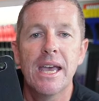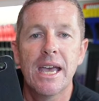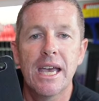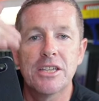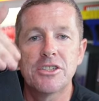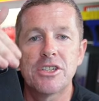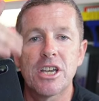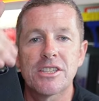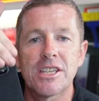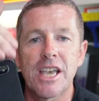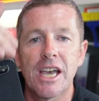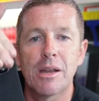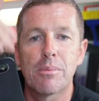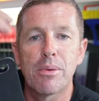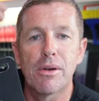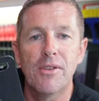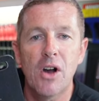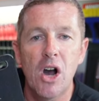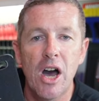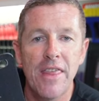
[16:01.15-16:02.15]
It's just going to
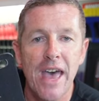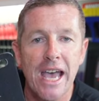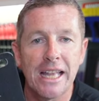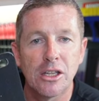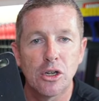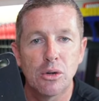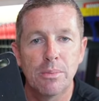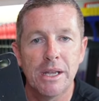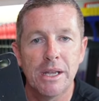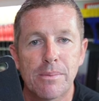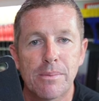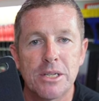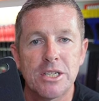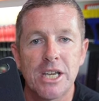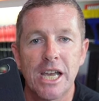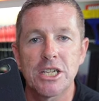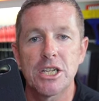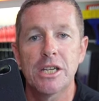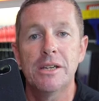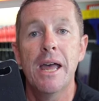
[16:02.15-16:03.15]
provide that little
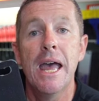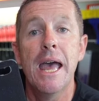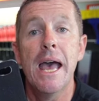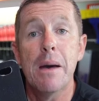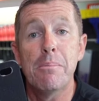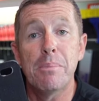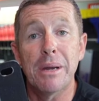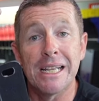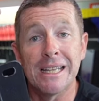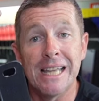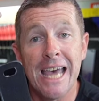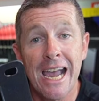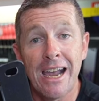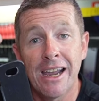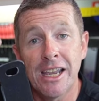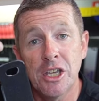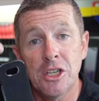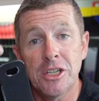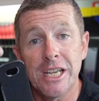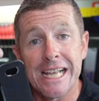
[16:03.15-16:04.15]
protection, but
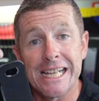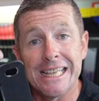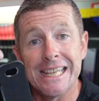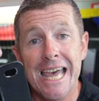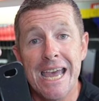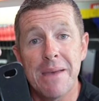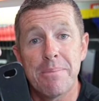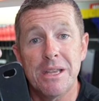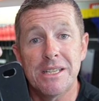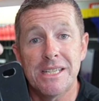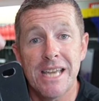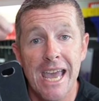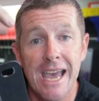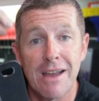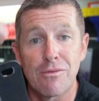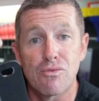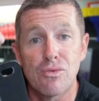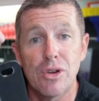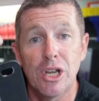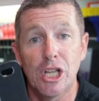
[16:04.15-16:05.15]
allowing you to clamp it
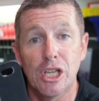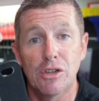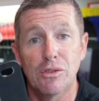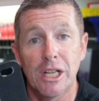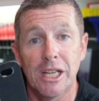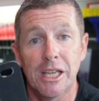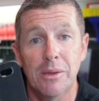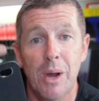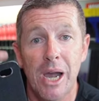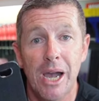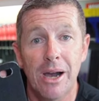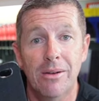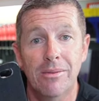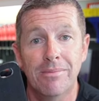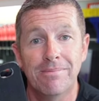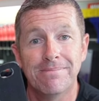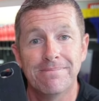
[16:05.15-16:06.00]
down really, really well.